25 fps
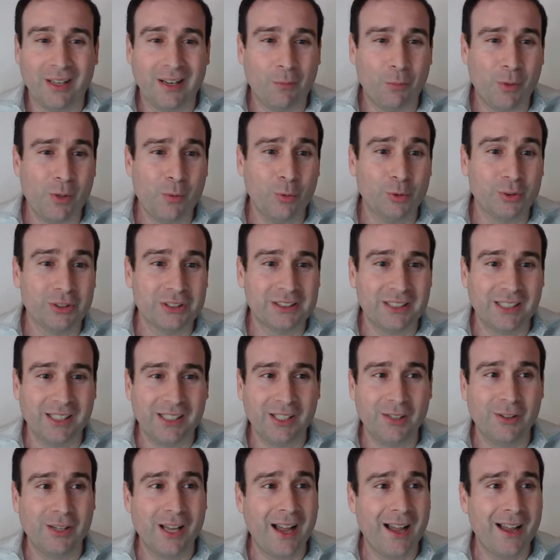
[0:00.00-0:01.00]
And we will see
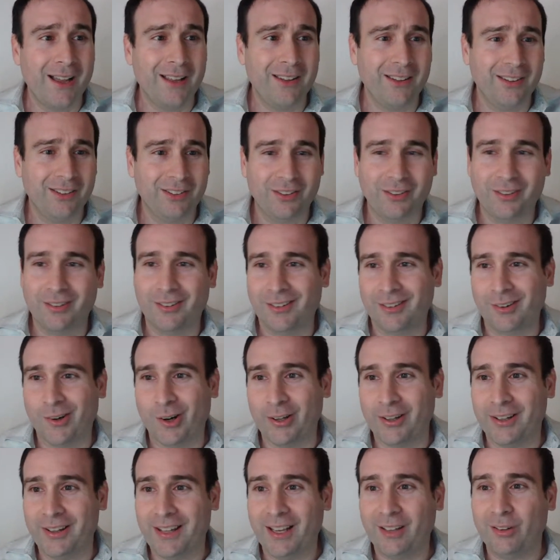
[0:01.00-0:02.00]
you guys
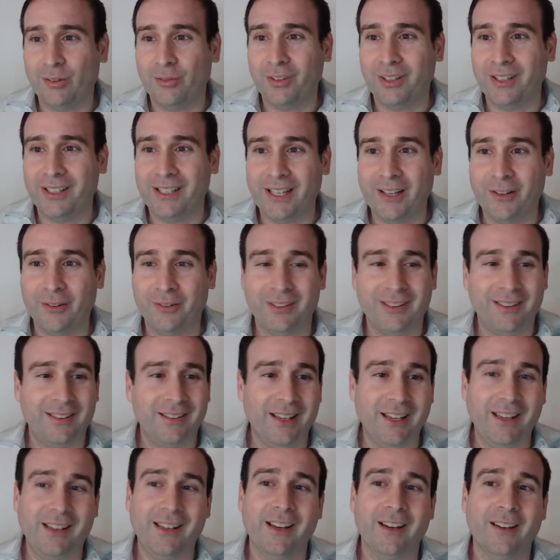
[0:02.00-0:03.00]
on the next video.
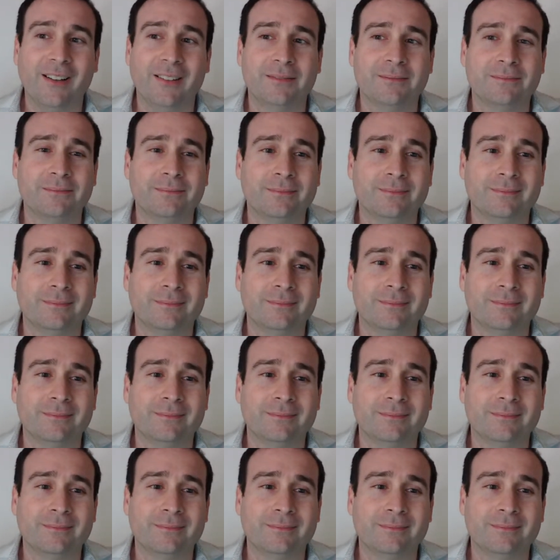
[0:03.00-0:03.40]
Take care.